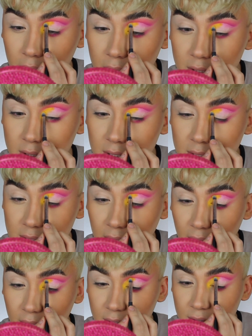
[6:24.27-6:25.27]
Just to
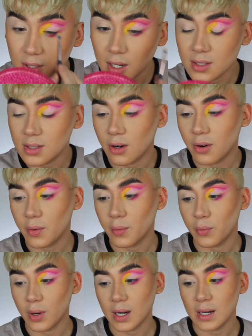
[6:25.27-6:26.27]
set it, because you guys
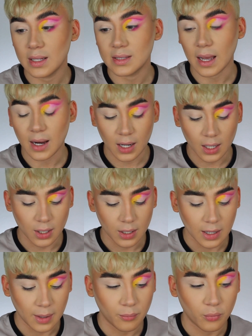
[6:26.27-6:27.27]
we're gonna need that color.
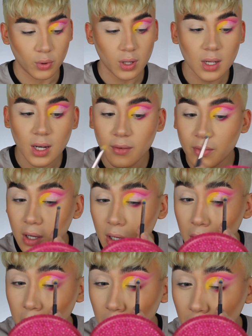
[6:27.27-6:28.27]
And I'm really
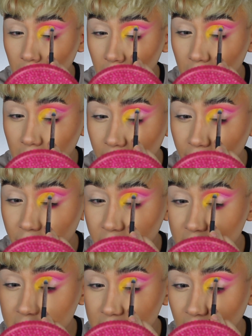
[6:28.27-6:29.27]
loving
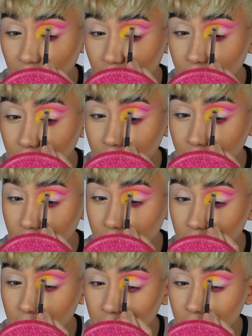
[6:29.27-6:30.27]
this yellow.
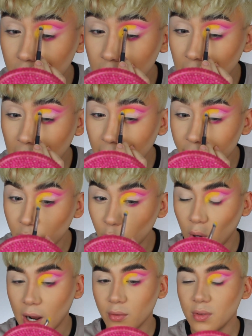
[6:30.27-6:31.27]
I
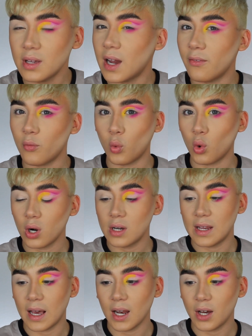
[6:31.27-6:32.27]
don't think I've worn
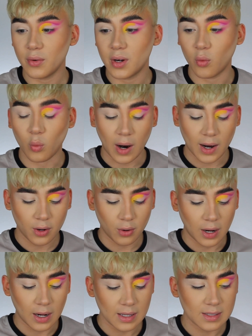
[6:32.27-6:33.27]
yellow in a while,
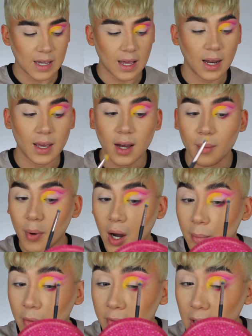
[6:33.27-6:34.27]
or at least had like a
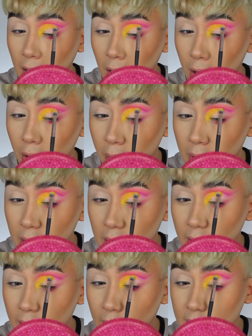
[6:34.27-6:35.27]
pop of yellow
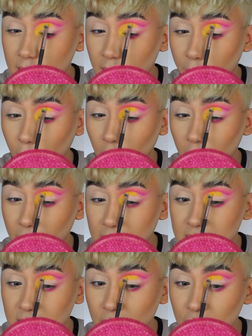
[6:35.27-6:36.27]
as like part of my
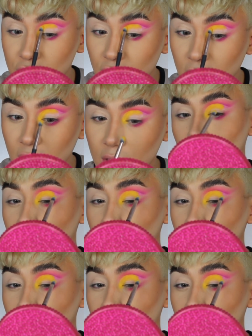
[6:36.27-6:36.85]
signature look.